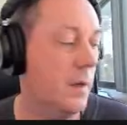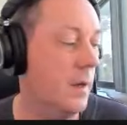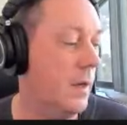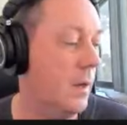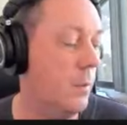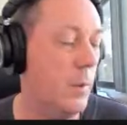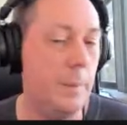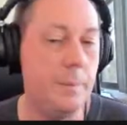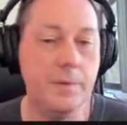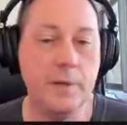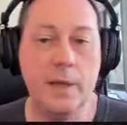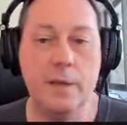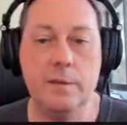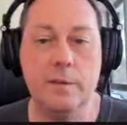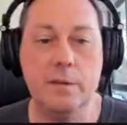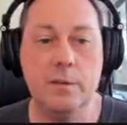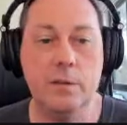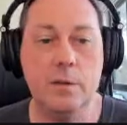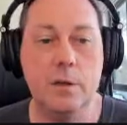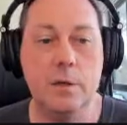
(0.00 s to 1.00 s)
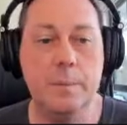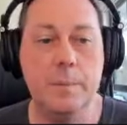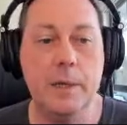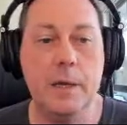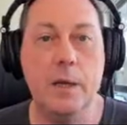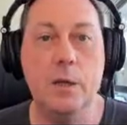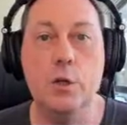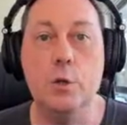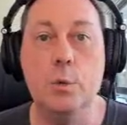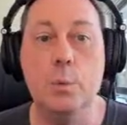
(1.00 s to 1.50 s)
websites, this is going to be a
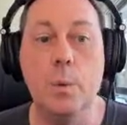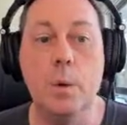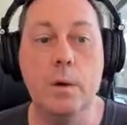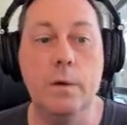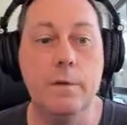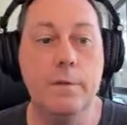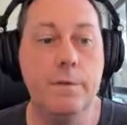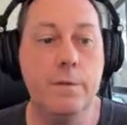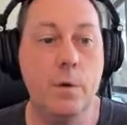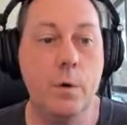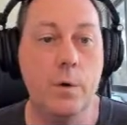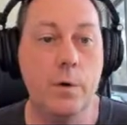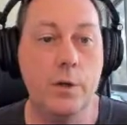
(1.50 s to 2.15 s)
good one for